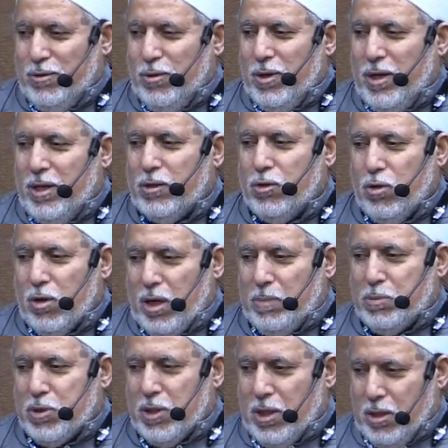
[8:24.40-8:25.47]
to let
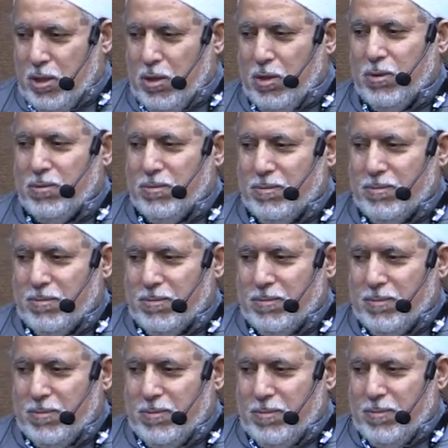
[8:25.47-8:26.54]
corruption grow.
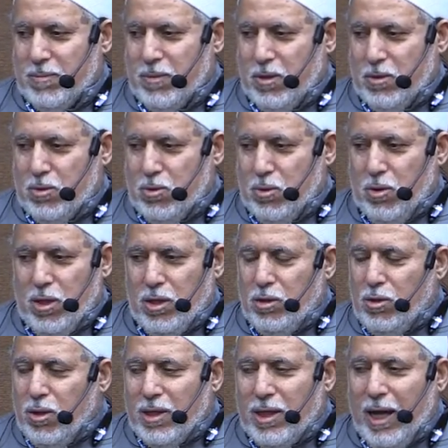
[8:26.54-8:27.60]
So they
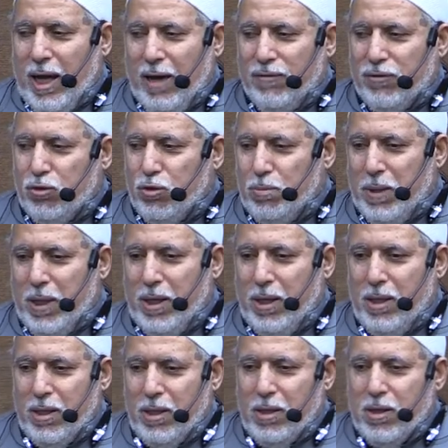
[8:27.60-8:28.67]
don't have to
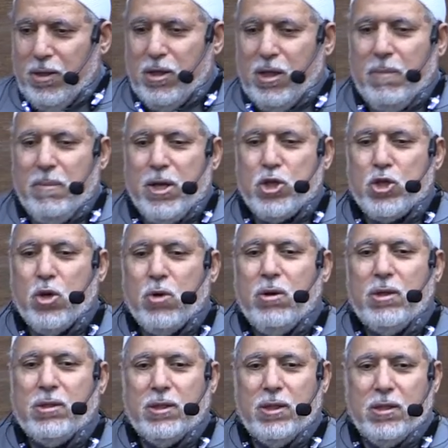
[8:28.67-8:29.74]
be the
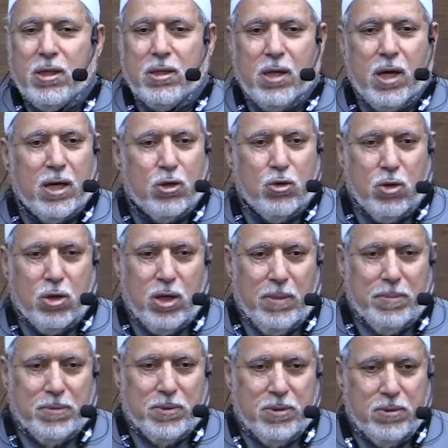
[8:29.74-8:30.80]
majority that are
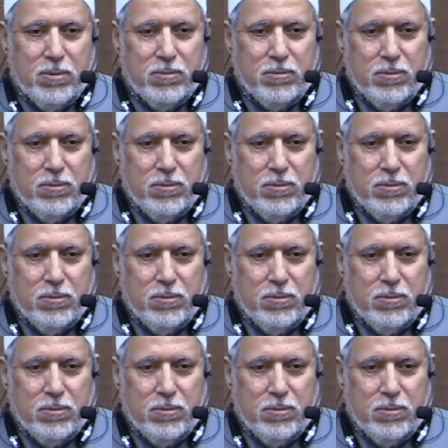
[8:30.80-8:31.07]
corrupt